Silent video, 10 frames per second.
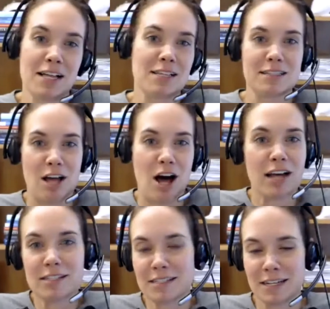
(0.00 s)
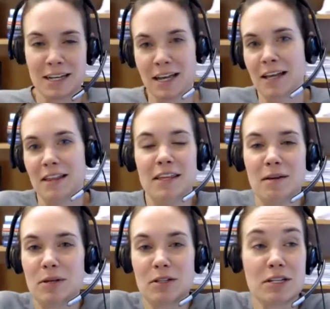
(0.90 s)
lost the
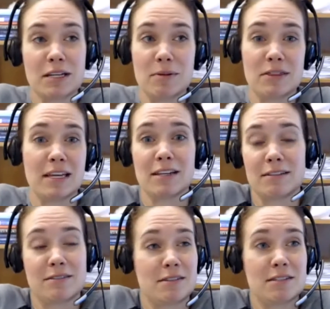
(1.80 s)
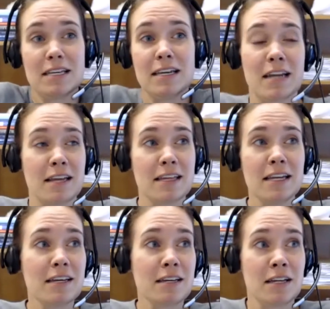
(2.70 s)
ability but they to see and i
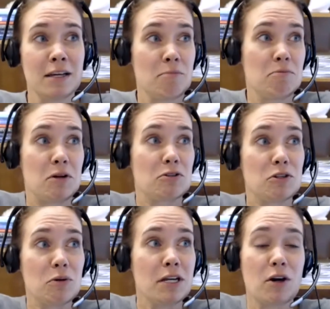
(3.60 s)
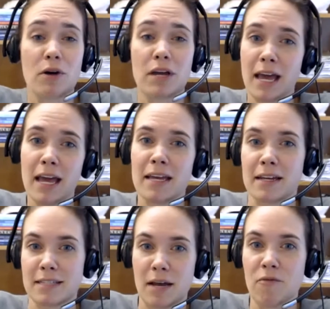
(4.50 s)
think they're doing okay
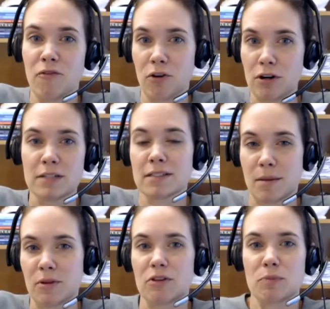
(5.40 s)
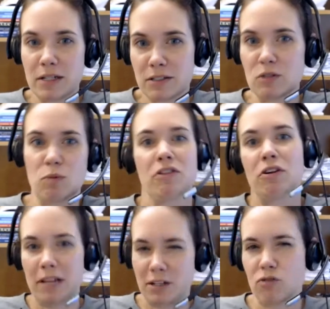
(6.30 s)
except for in some of those places where
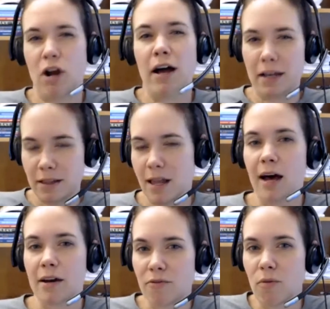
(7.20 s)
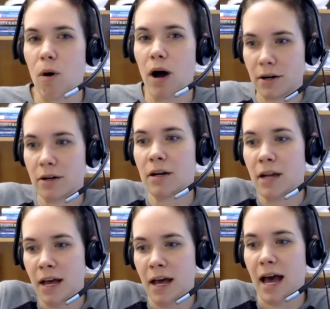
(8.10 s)
they're like drawing a lot of water
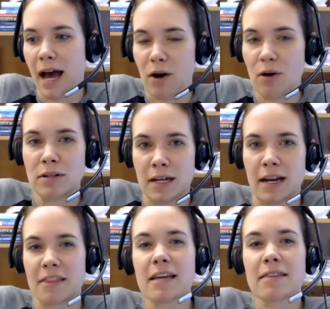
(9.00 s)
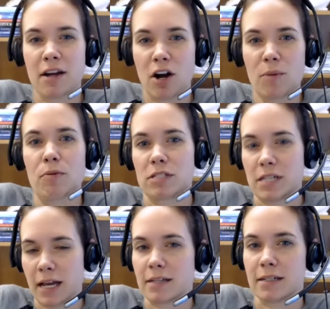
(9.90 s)
out and i think they are
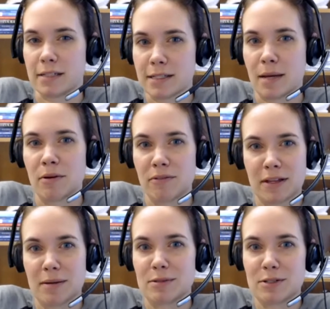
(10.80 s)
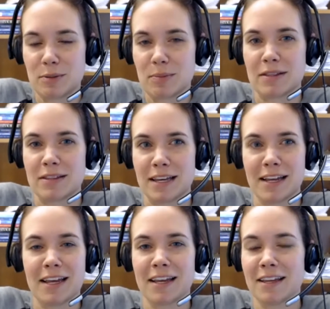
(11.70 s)
protected some of them too but
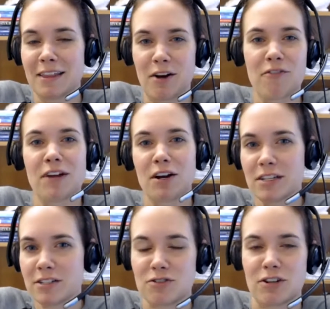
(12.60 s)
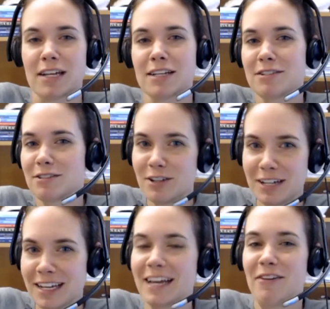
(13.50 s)
they they are very strange
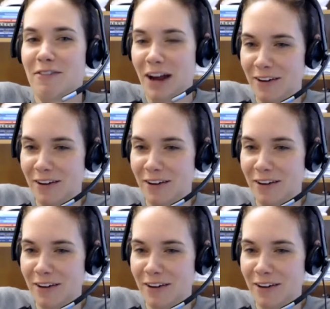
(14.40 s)
looking if you've